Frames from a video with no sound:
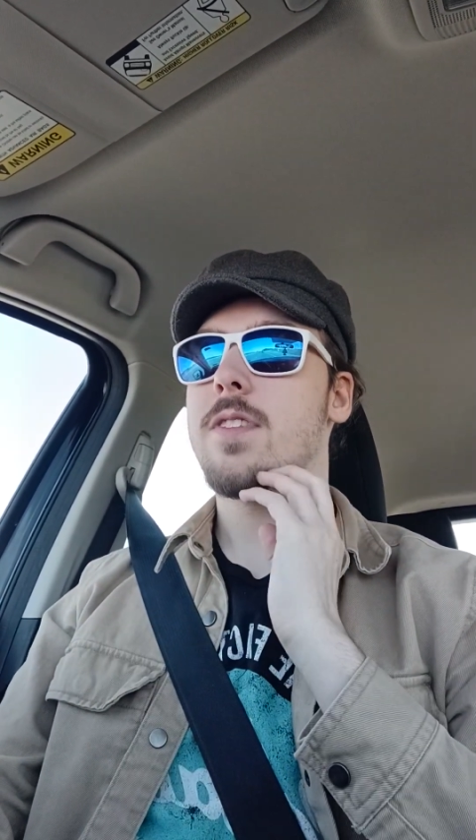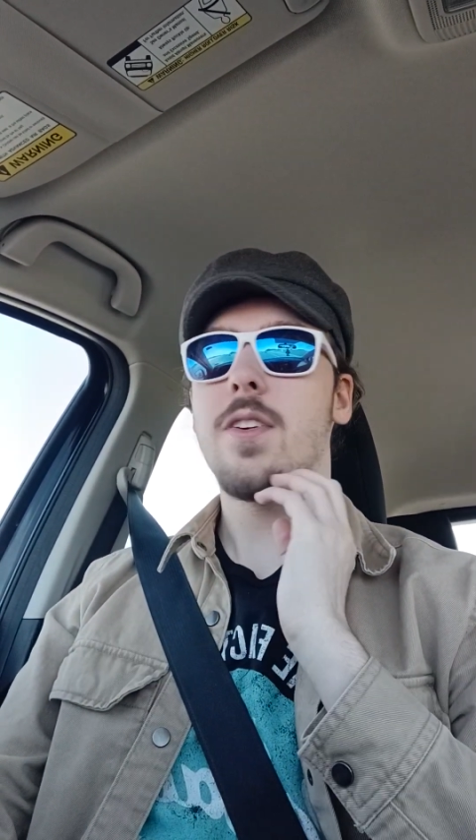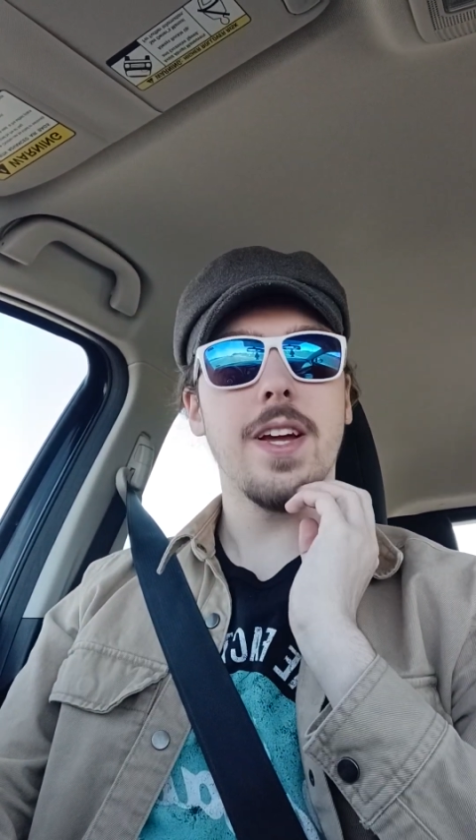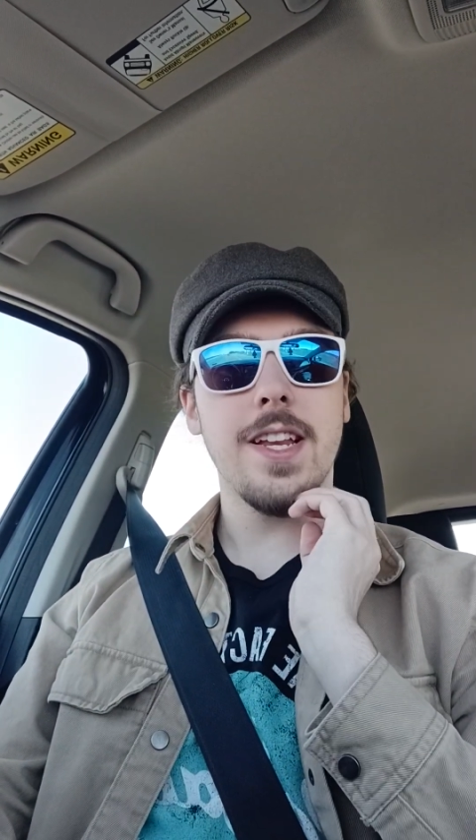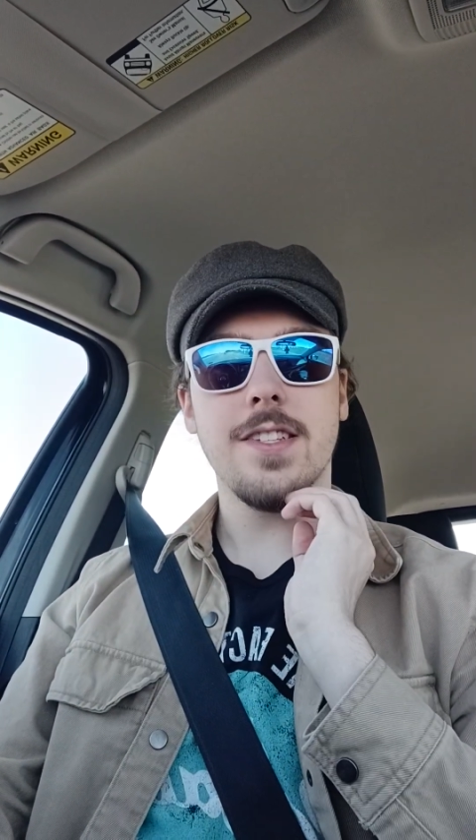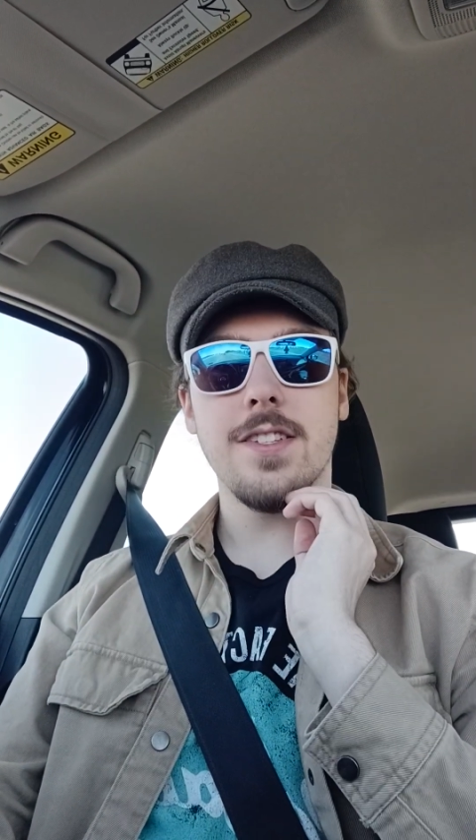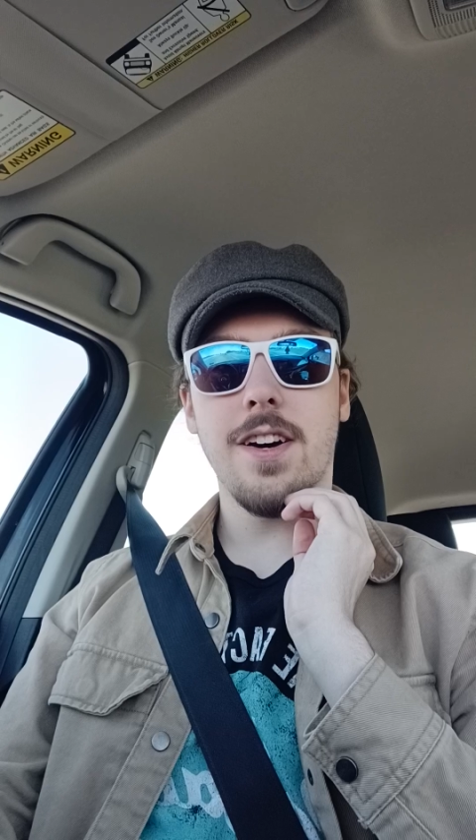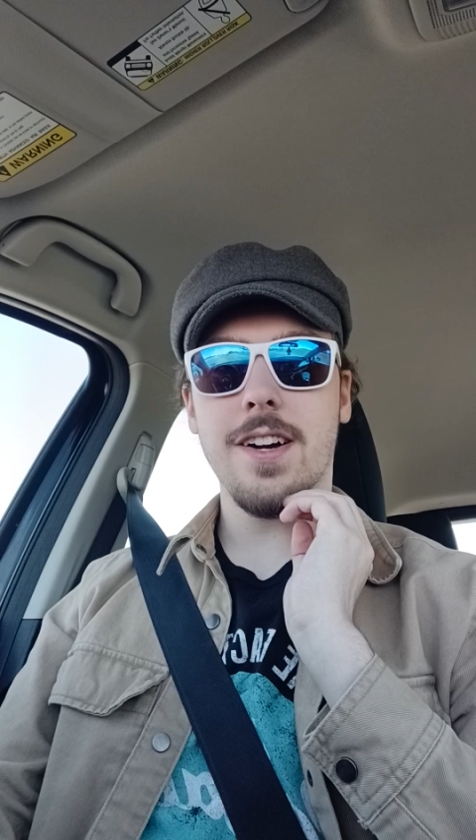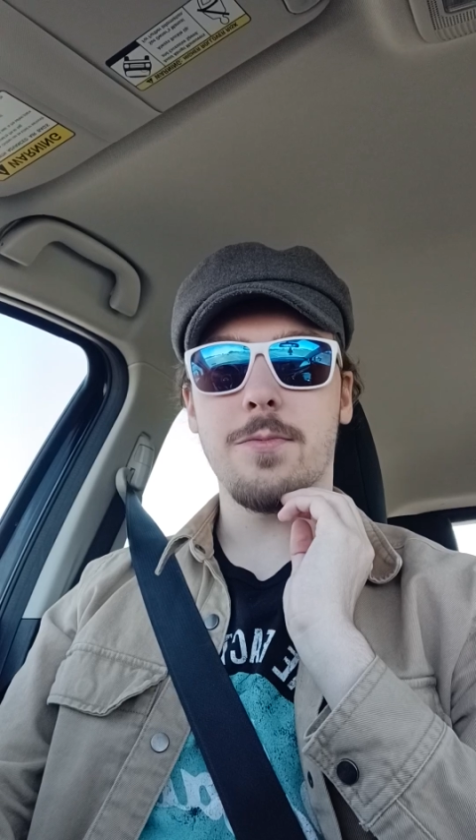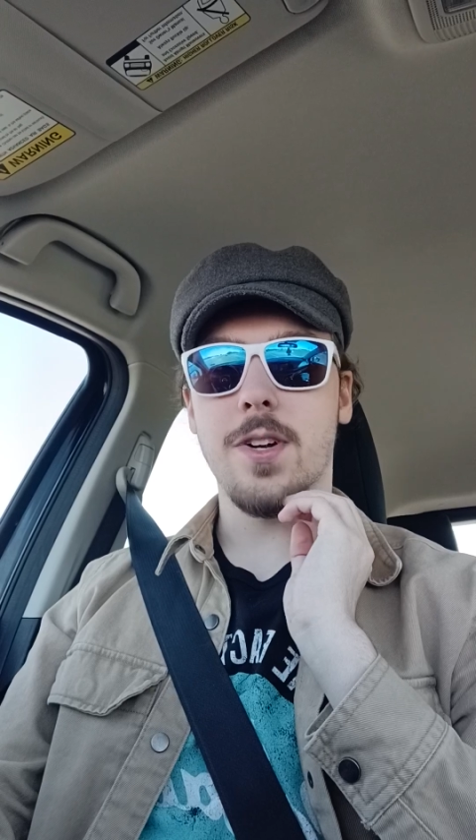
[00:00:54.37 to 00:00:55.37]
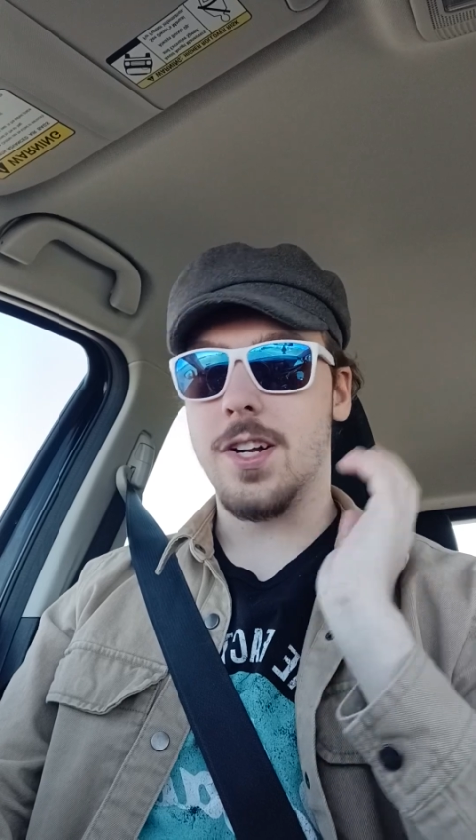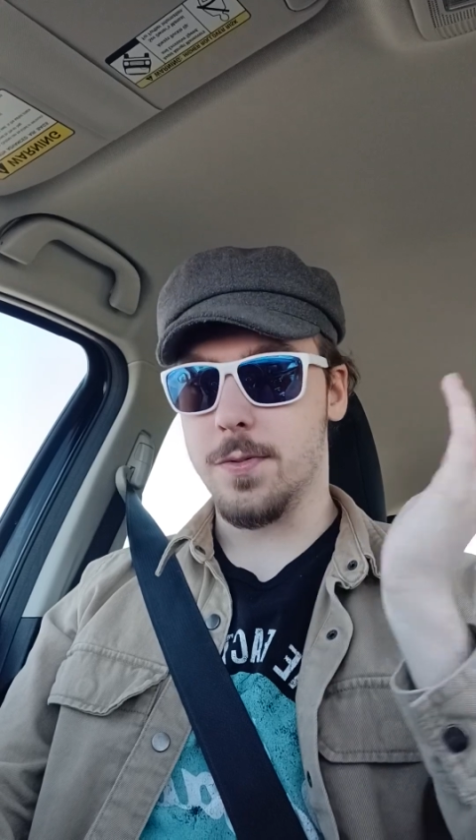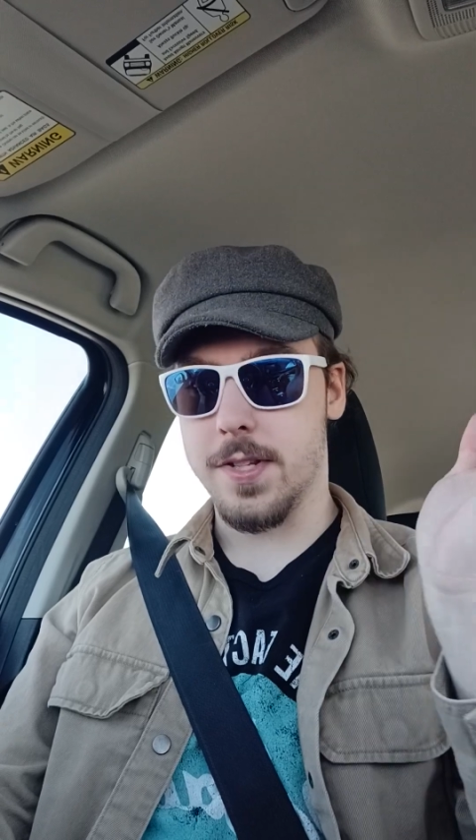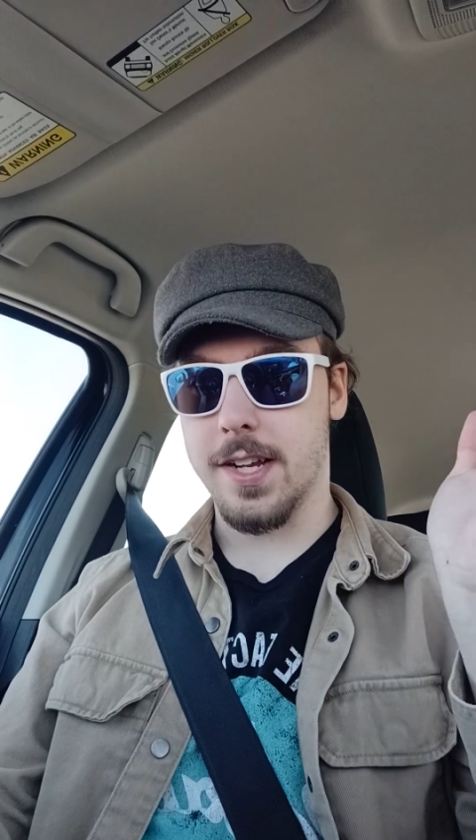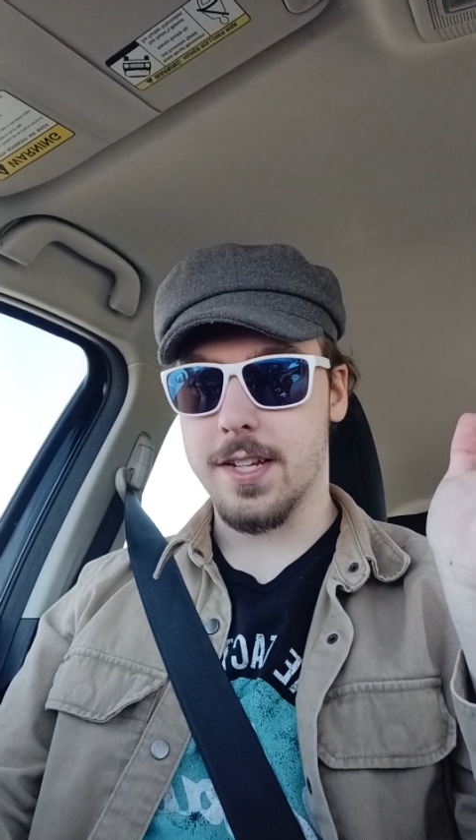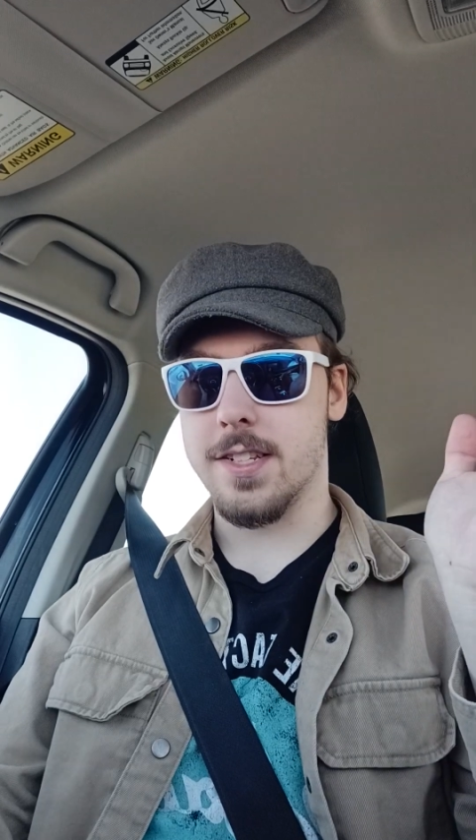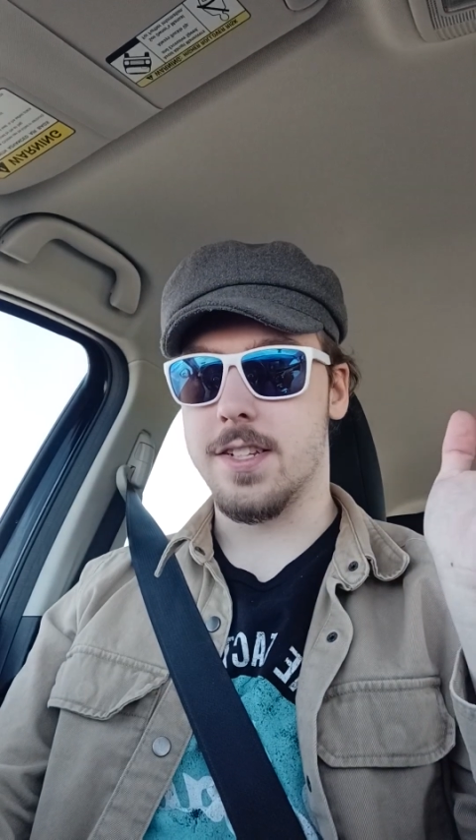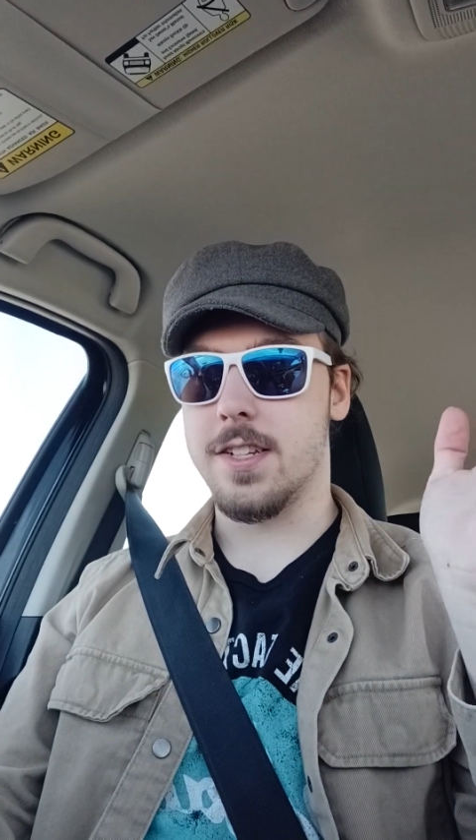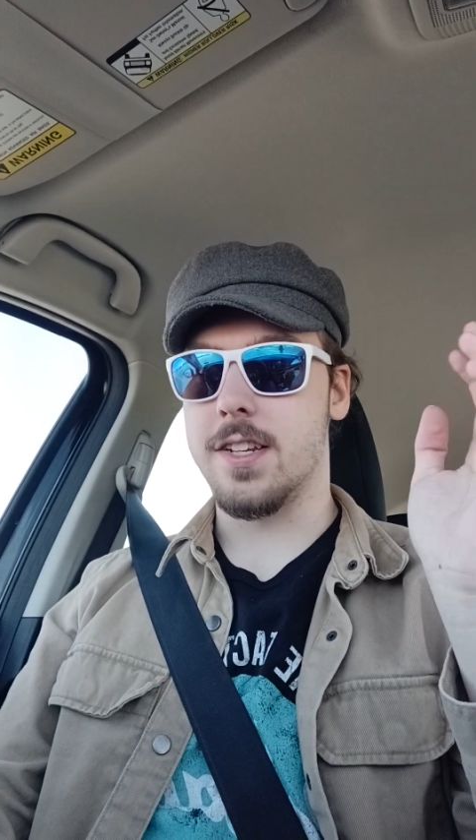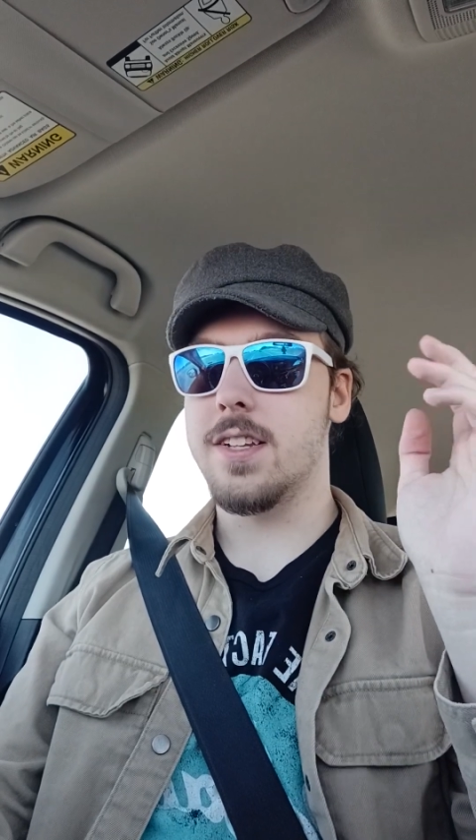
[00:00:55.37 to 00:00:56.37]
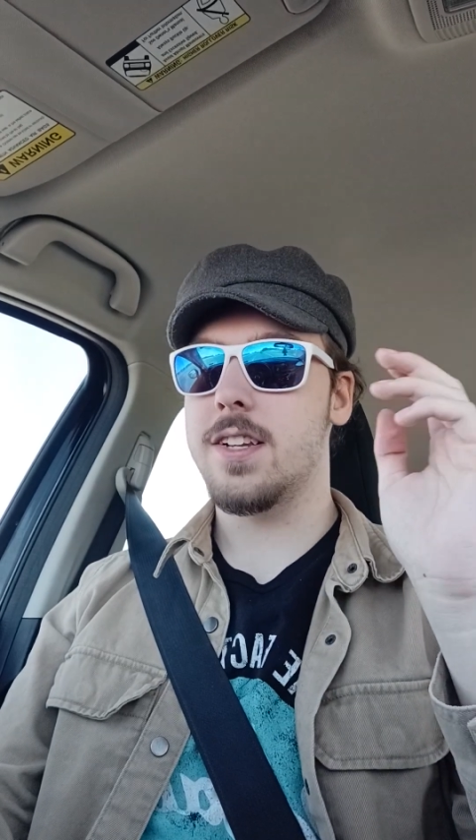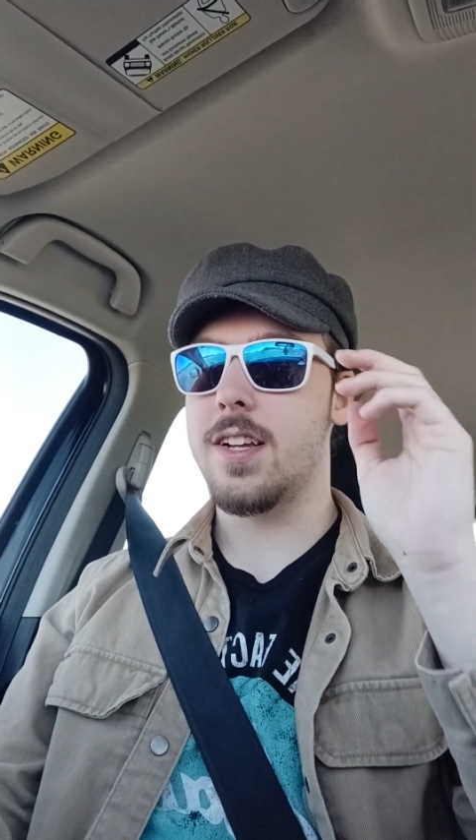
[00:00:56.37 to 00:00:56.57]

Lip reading: And it's not 100% consistent,